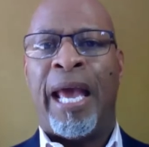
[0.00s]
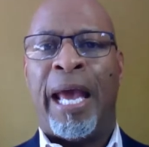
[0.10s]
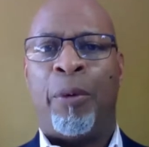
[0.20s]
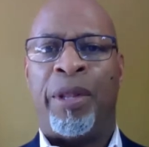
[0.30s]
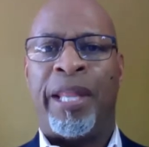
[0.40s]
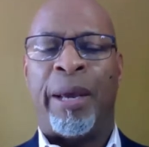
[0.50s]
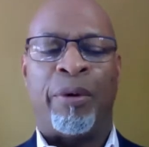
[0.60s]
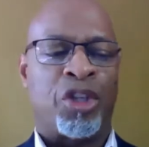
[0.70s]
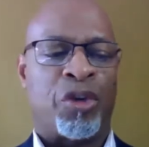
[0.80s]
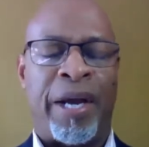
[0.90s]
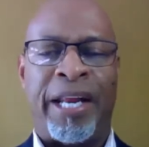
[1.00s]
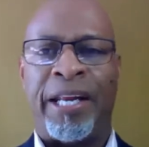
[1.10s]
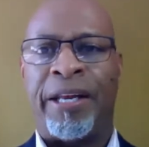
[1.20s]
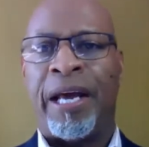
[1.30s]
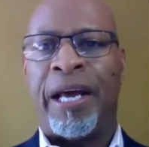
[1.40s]
And when they were
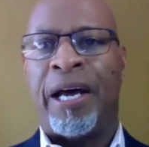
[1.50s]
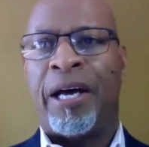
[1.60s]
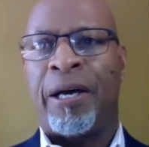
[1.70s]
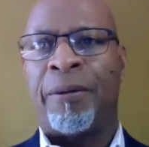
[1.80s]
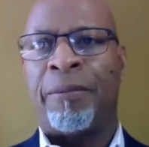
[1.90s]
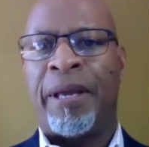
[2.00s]
traded um,